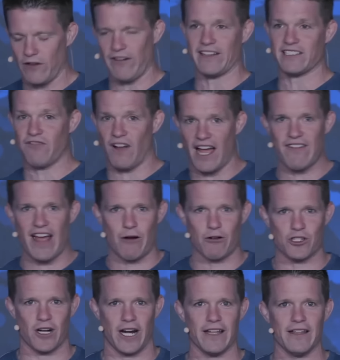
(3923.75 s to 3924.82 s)
day 5, it's 5
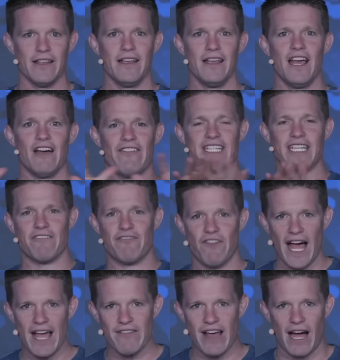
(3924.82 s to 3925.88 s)
hours, right? If I take
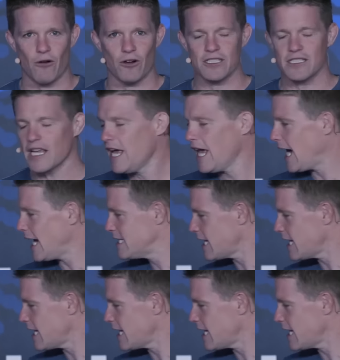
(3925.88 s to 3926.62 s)
5 hours and I